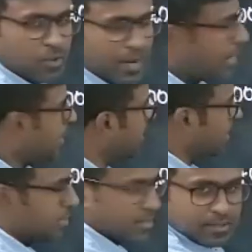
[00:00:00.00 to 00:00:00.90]
writing
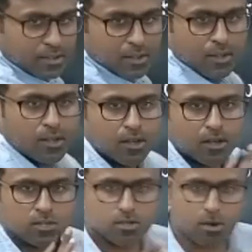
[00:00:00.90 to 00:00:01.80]
like this.
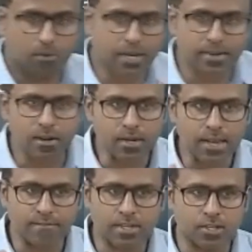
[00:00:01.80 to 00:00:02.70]
So, we did not
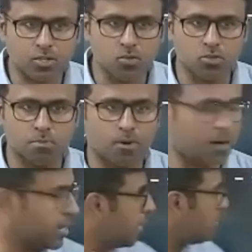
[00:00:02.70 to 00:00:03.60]
have that huge body,